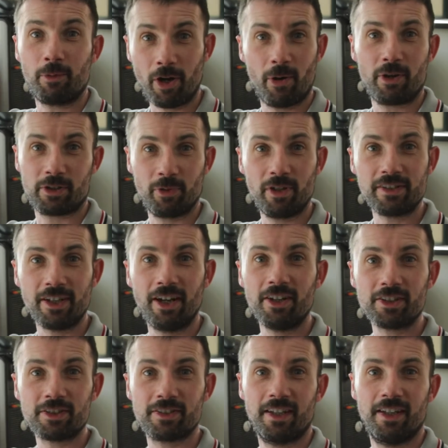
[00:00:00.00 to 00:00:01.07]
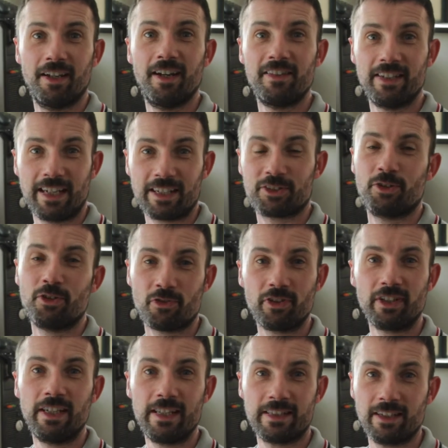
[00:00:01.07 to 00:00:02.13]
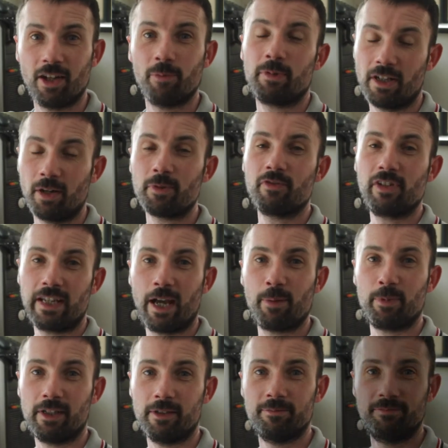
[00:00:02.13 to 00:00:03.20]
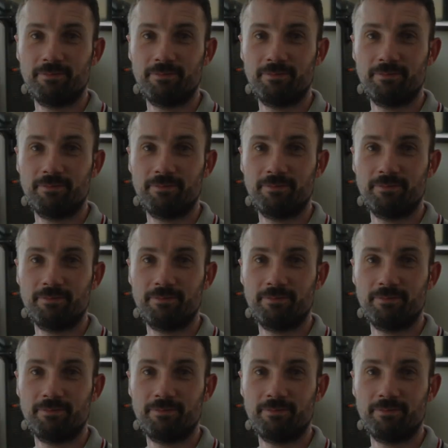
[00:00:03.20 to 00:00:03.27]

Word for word: out what O X R one does in the next two or three years, then I'll be, I'll be really happy.